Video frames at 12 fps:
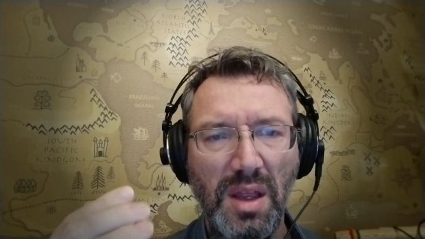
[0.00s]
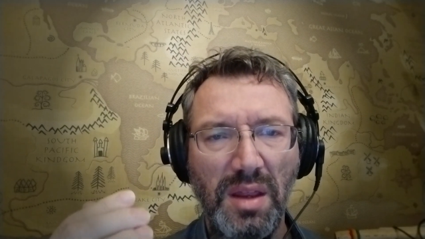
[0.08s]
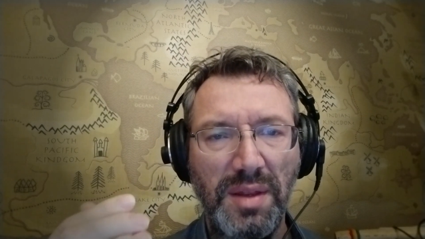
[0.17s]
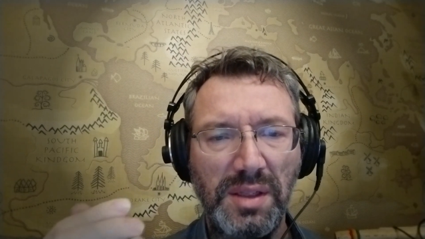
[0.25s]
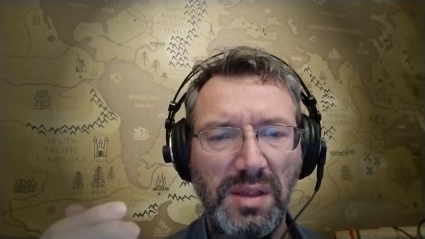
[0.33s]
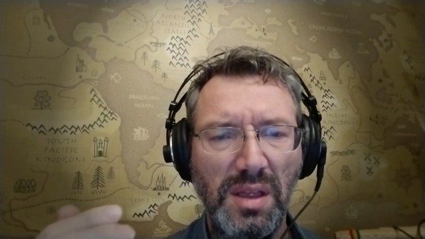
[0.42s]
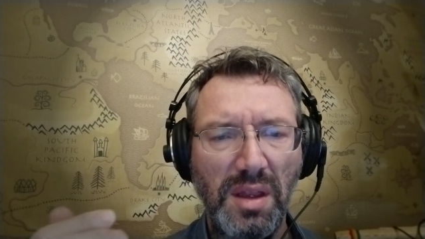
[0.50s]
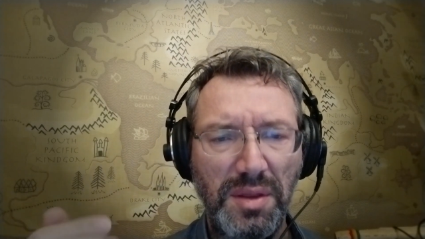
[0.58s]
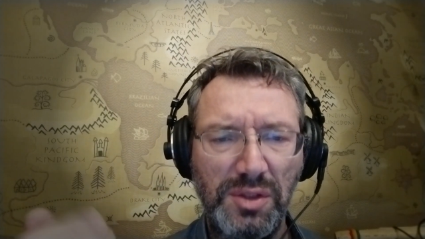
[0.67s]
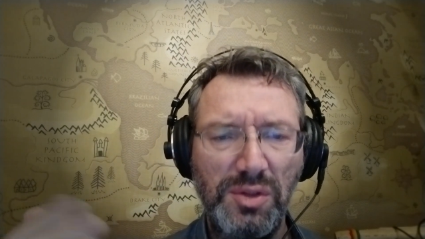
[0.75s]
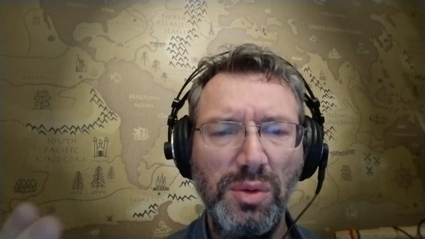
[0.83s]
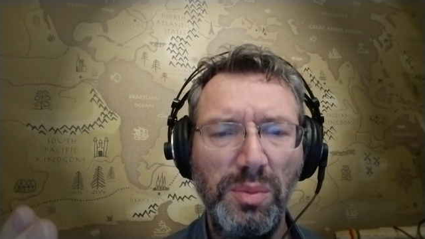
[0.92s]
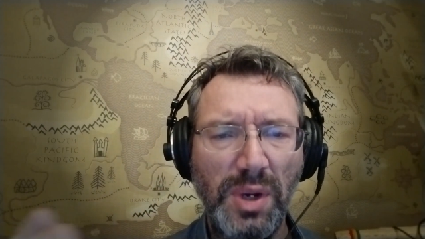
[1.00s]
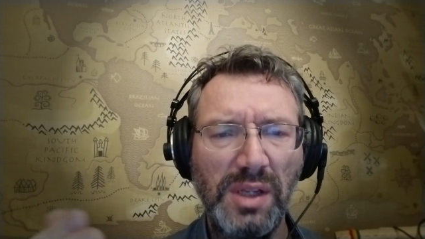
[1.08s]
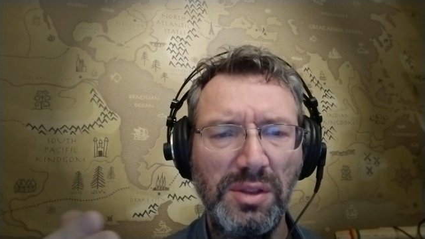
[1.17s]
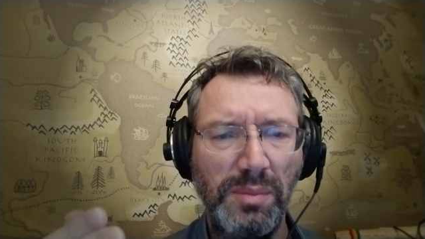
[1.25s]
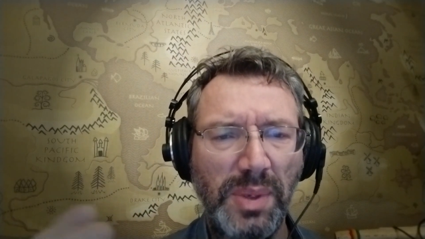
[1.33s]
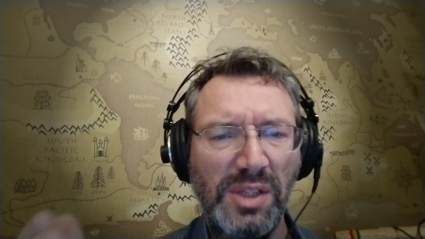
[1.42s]
that the true
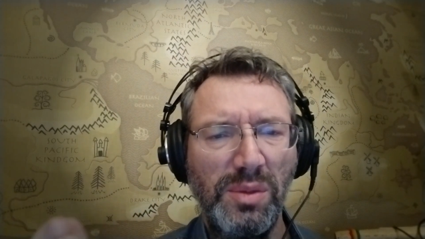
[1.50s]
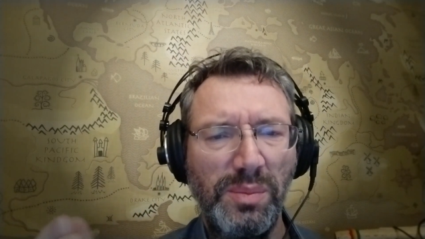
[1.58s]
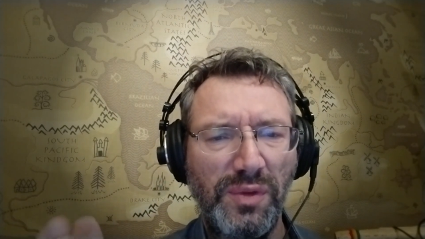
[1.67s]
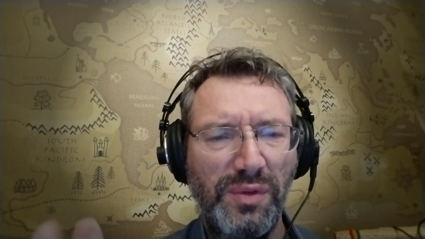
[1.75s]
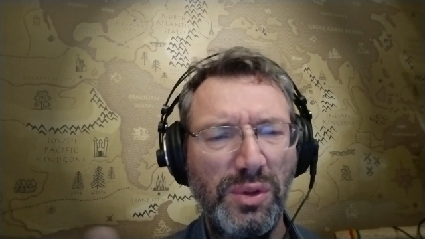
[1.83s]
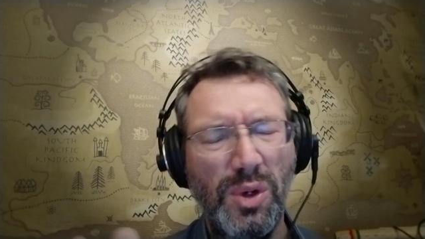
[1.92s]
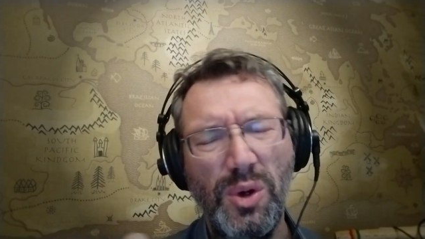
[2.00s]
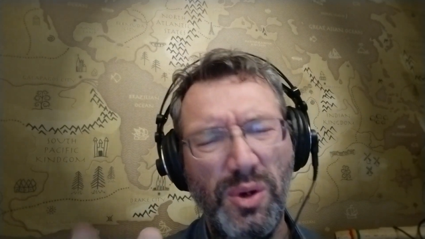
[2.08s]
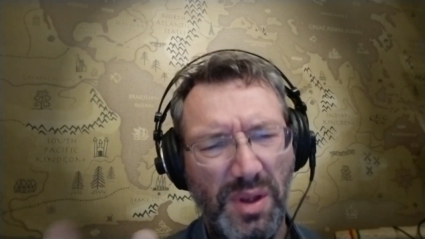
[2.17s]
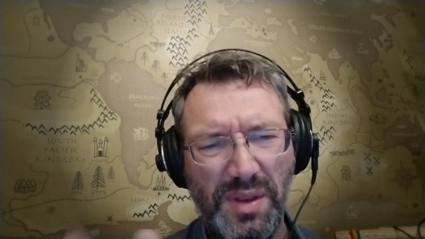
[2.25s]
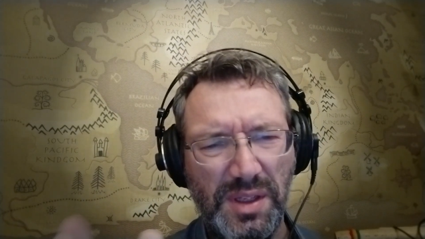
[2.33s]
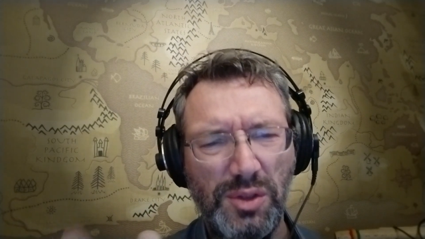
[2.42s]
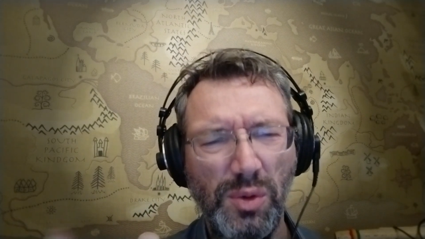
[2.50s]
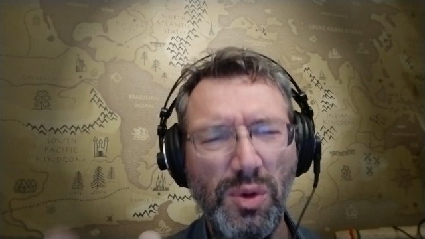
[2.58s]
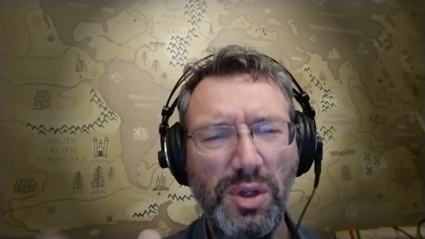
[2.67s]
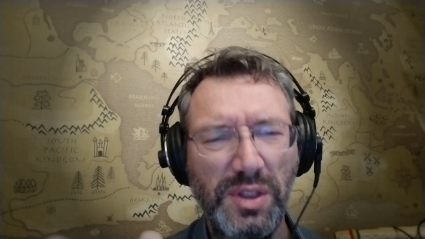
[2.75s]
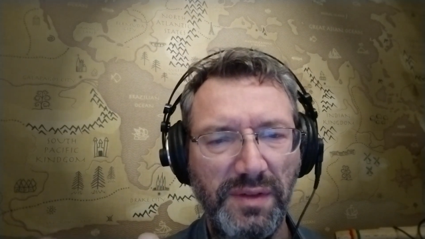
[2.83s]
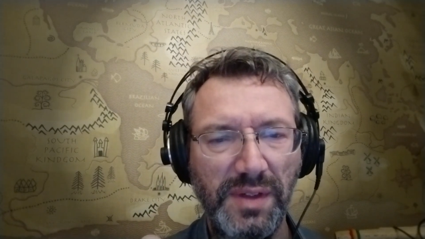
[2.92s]
Basso Profundo or the true
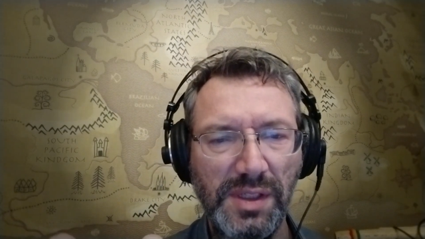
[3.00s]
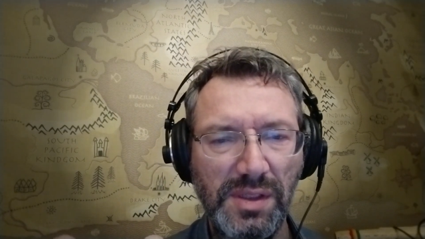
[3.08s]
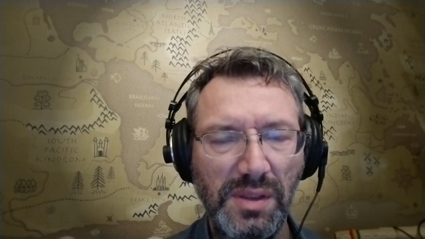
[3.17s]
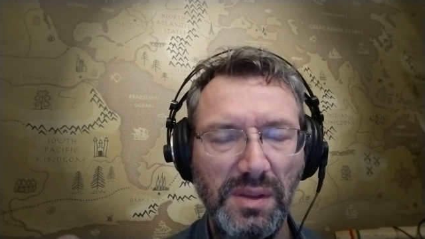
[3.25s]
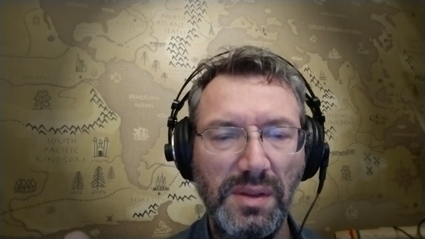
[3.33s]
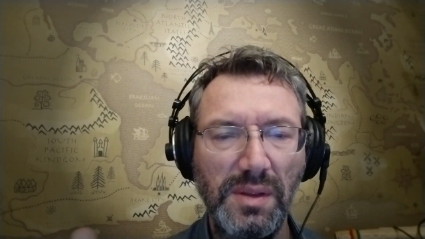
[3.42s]
Oktavist,